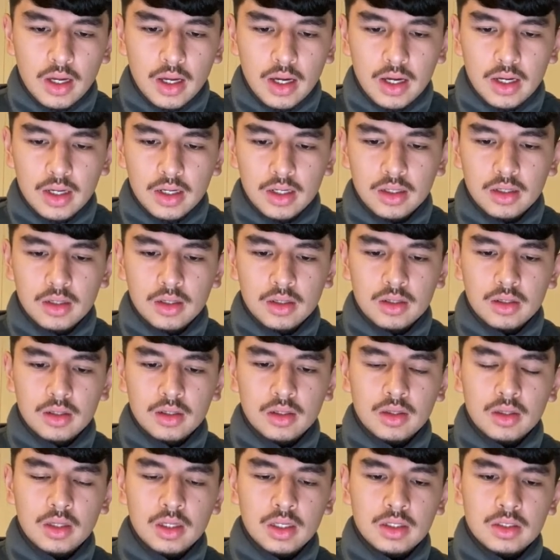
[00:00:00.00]
And
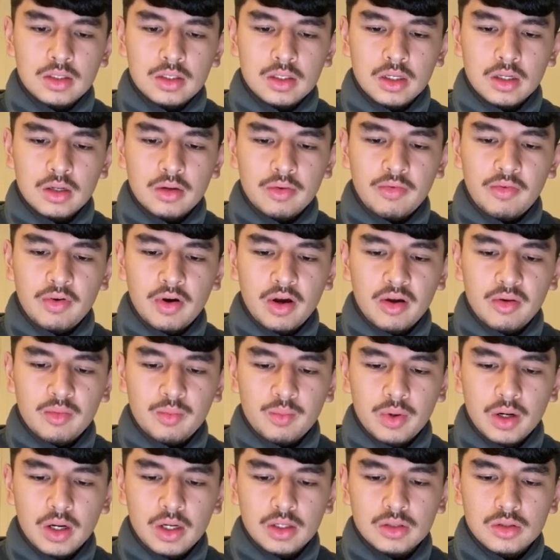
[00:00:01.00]
these signify
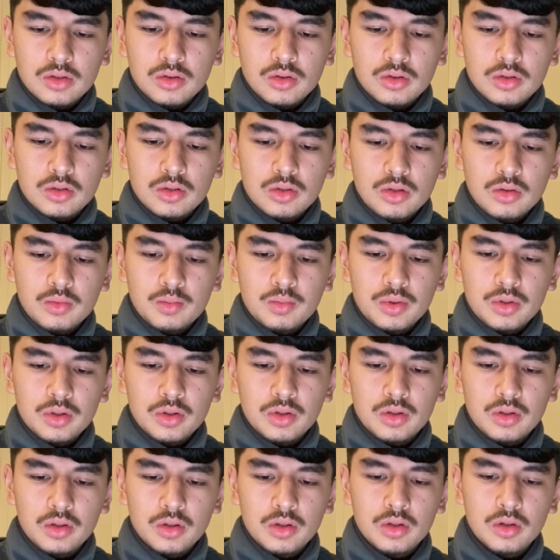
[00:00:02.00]
if price goes up
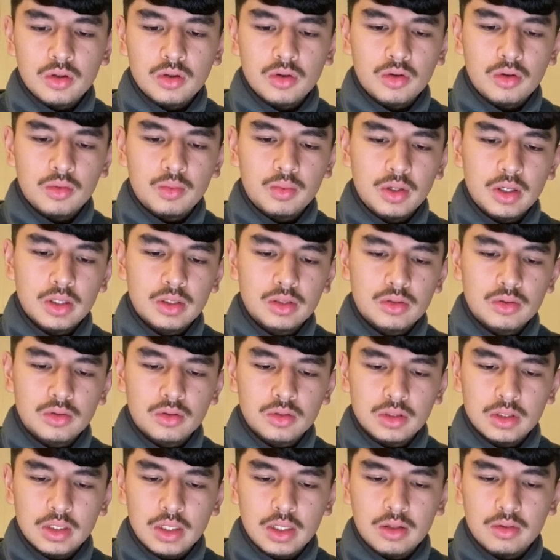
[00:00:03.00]
or price
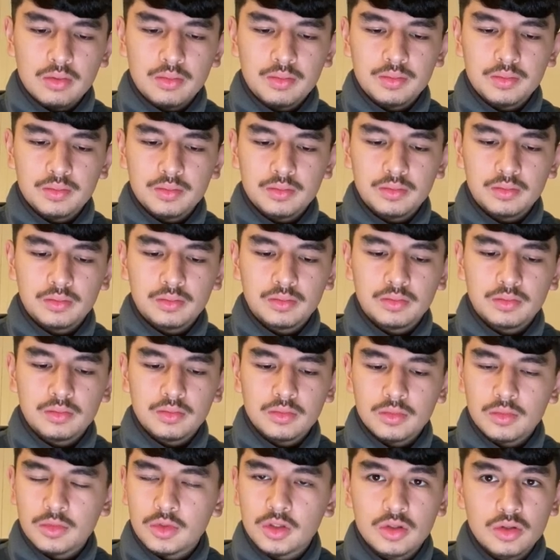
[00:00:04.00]
goes down.
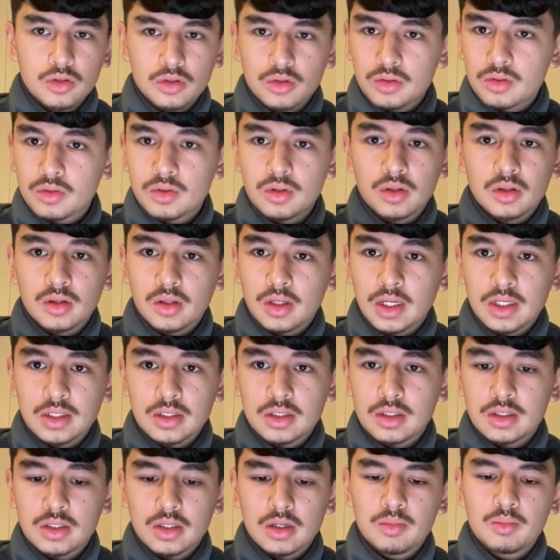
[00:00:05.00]
Just,
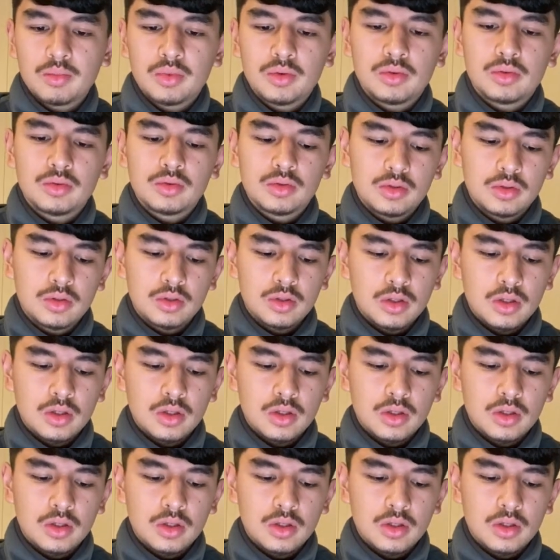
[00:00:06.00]
that's the simples.